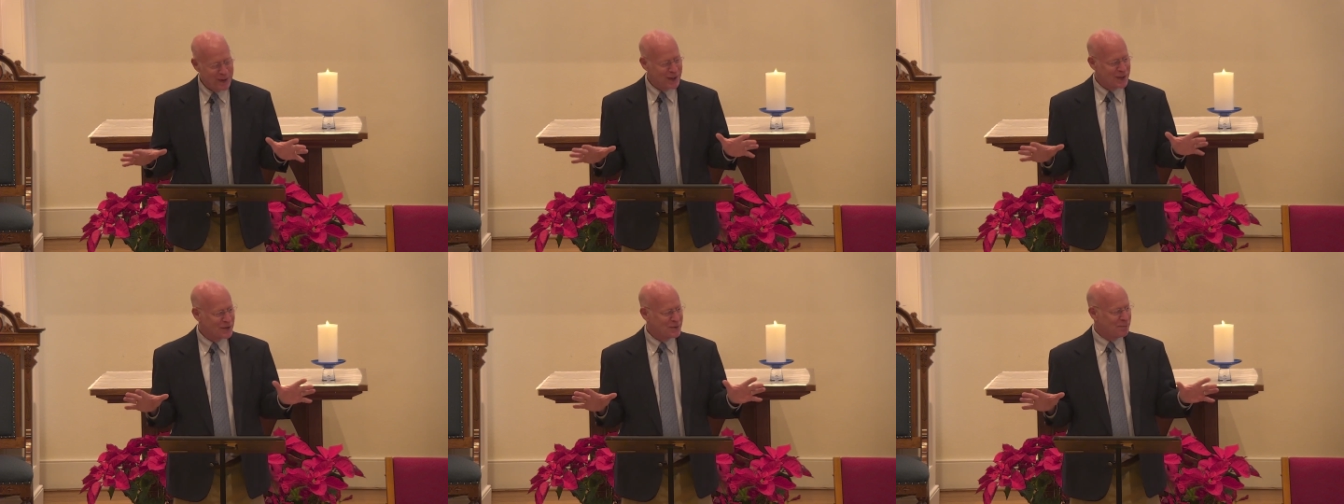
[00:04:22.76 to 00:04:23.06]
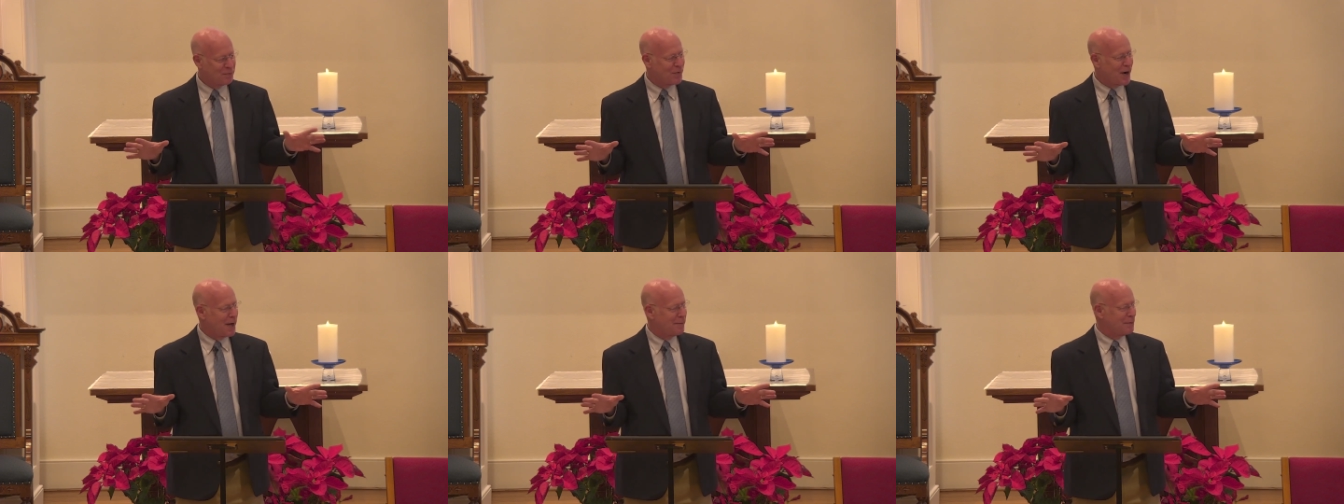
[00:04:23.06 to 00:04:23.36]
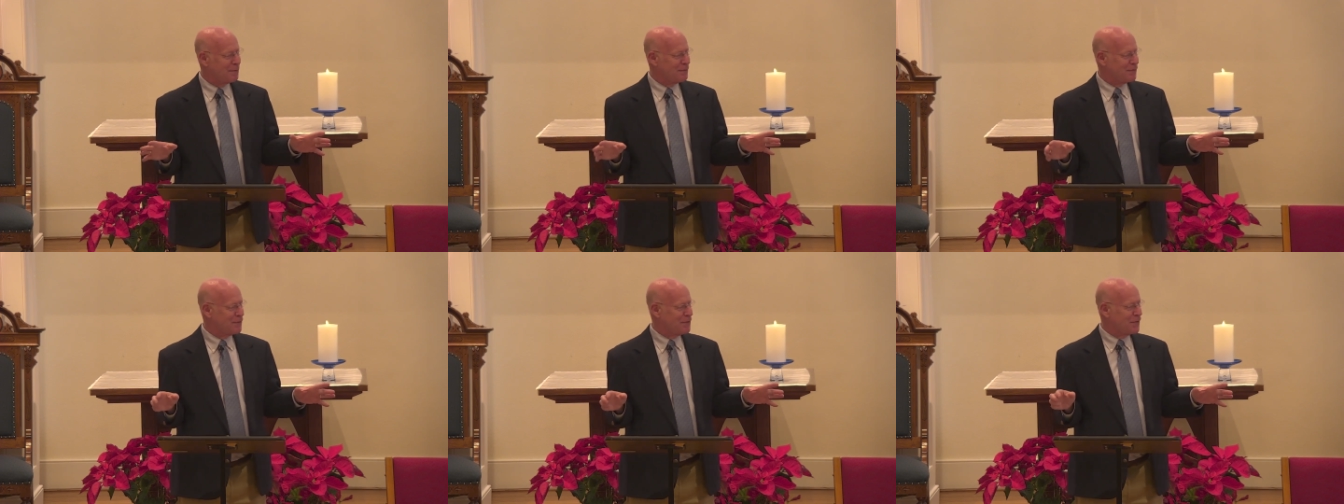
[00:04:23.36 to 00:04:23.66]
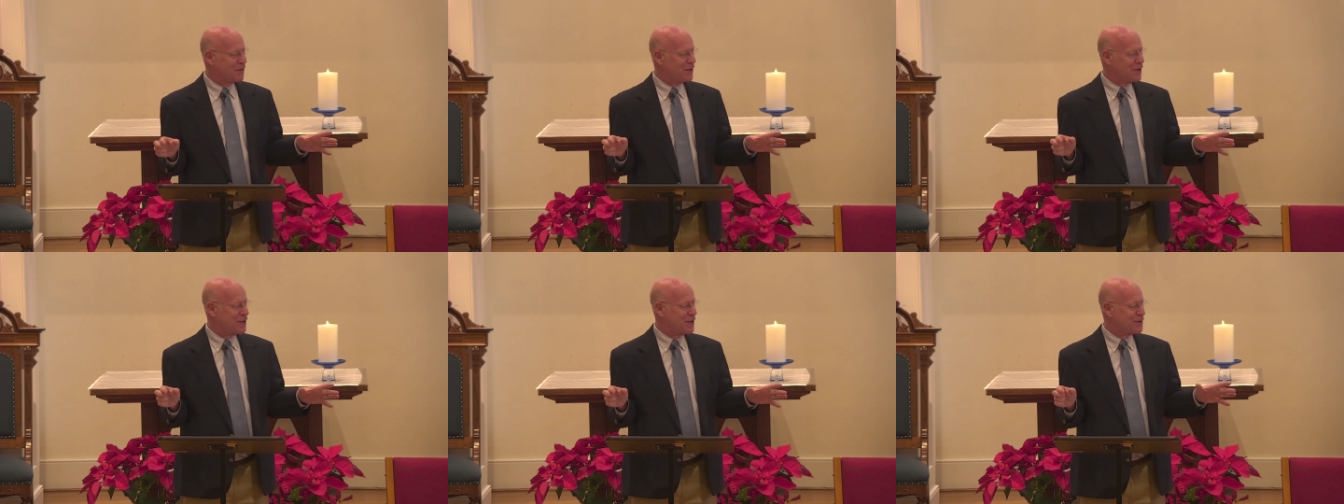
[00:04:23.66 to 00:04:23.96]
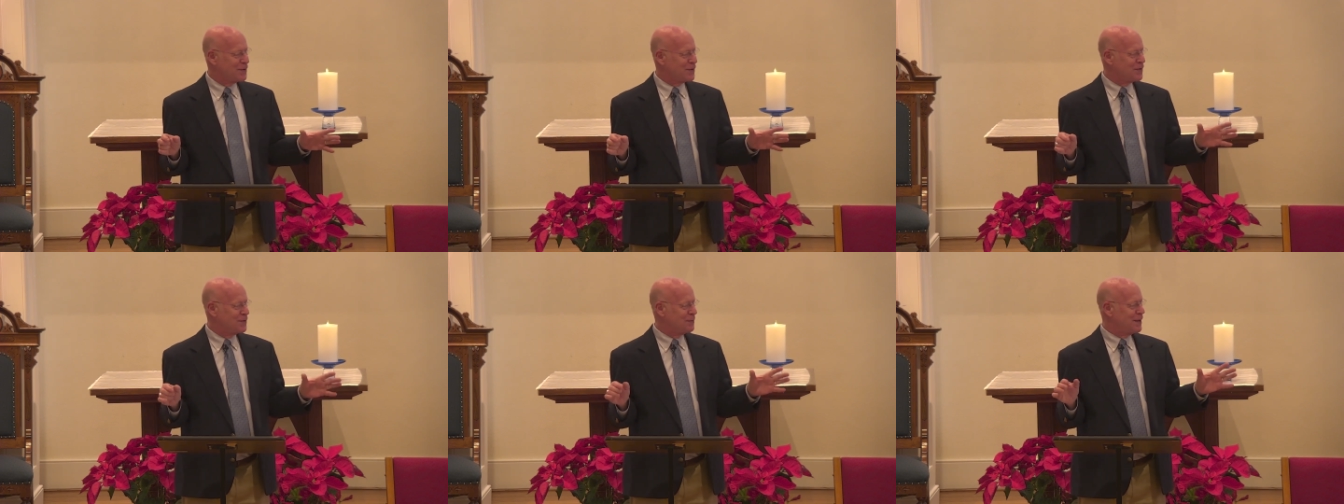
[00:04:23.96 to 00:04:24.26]
biggest problem through the
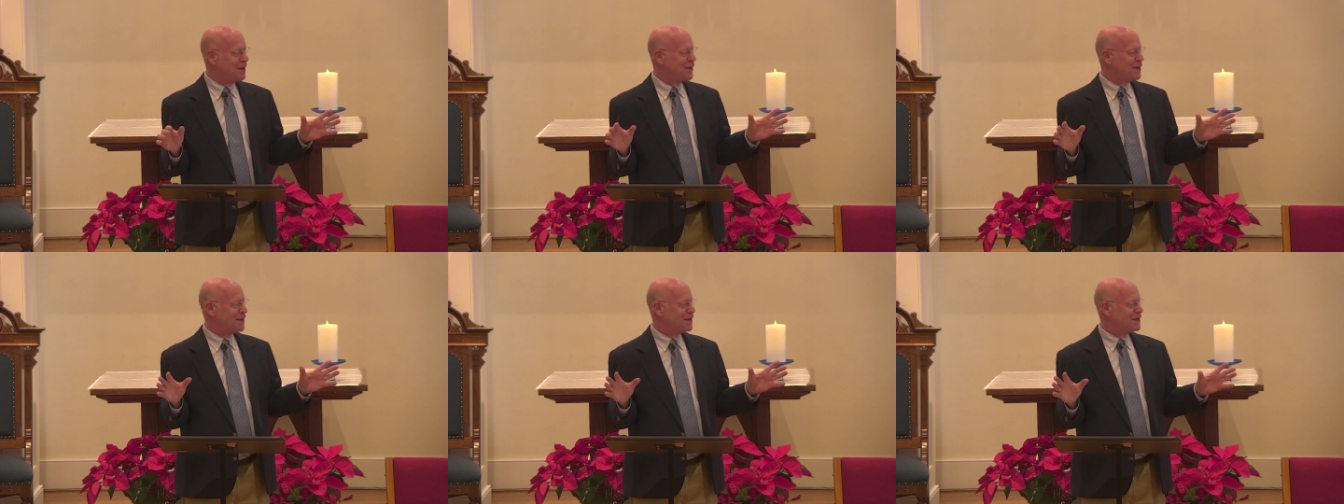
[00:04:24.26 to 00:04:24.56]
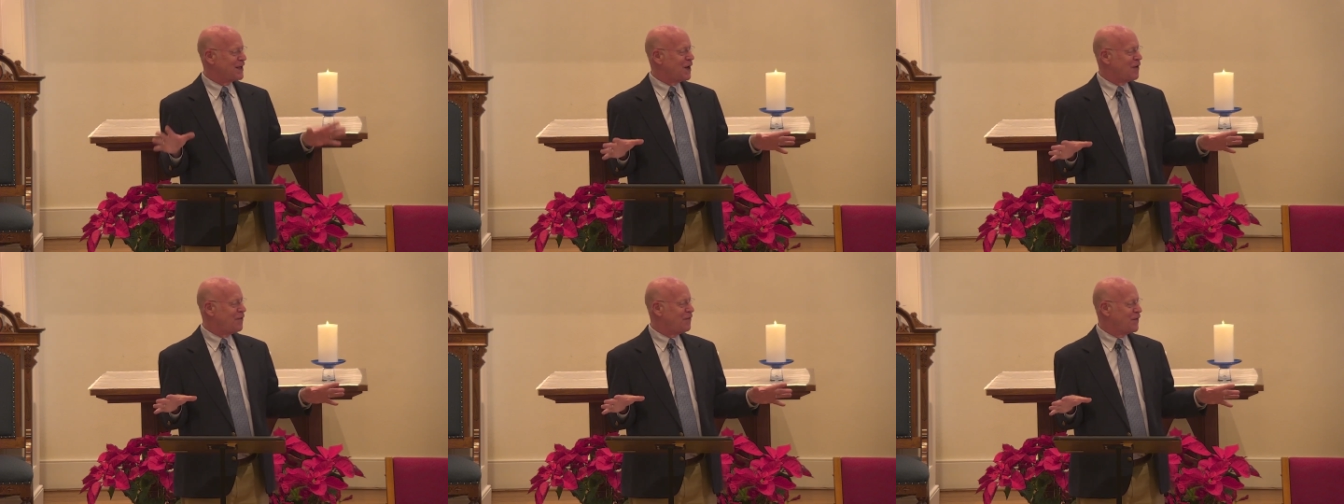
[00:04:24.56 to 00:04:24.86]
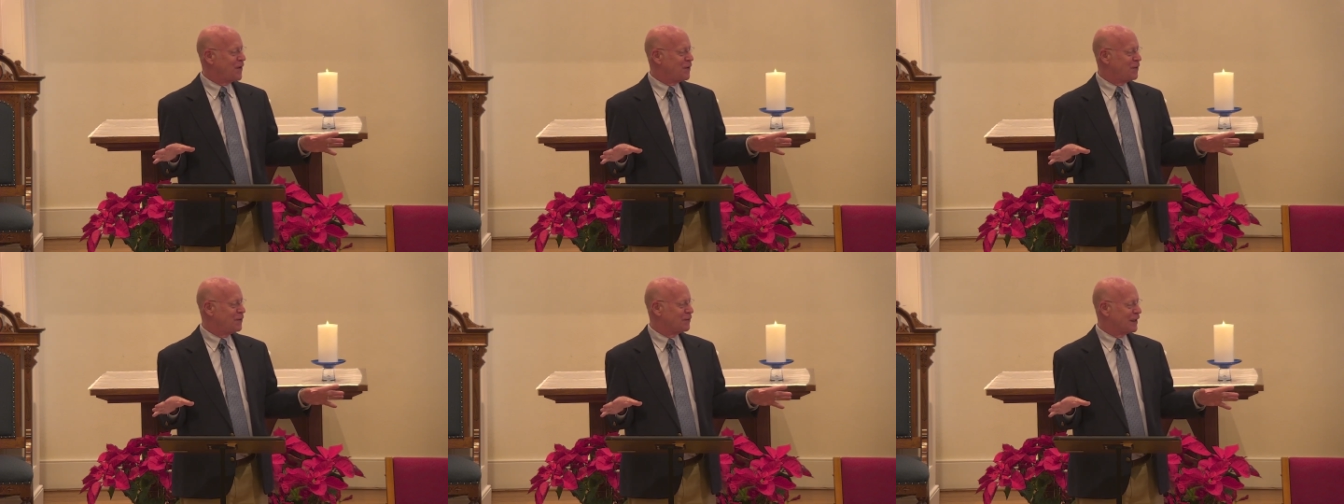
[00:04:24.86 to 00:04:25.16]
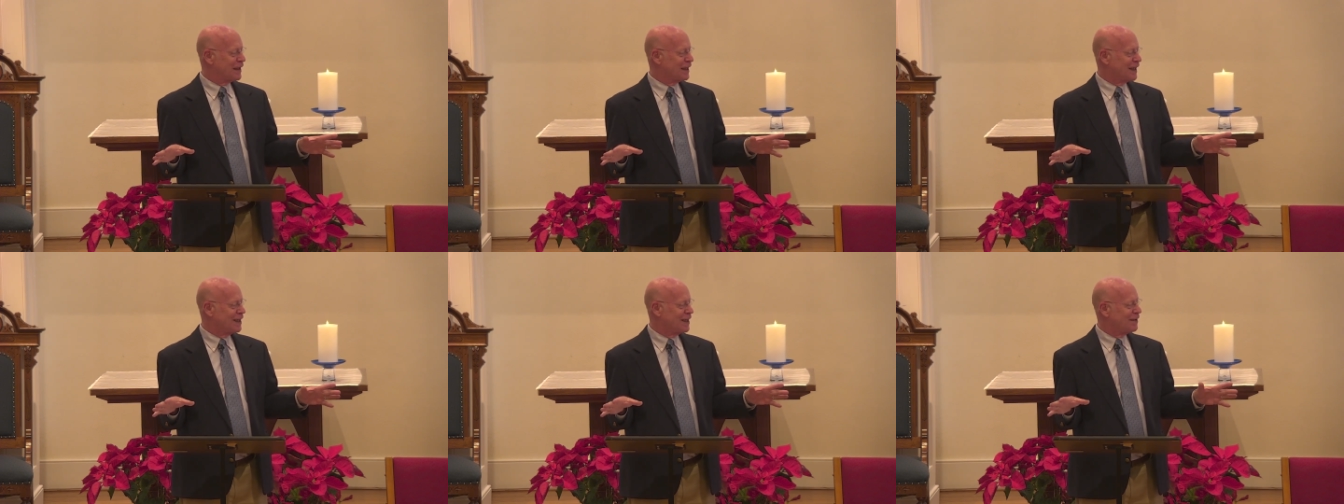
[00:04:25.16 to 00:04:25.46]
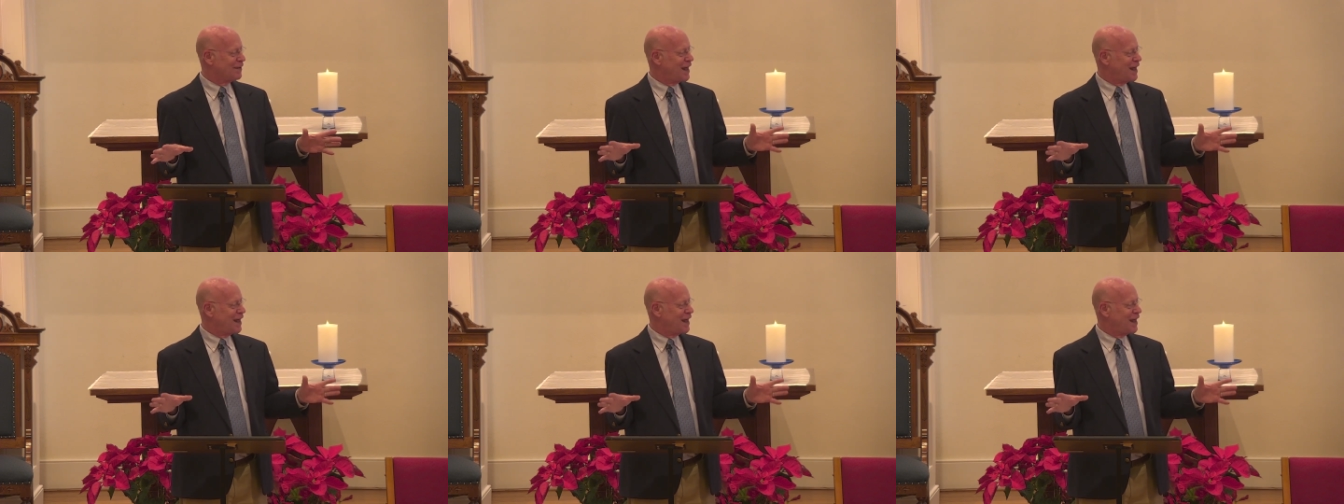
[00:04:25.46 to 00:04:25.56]
years has been the cell phone ringing,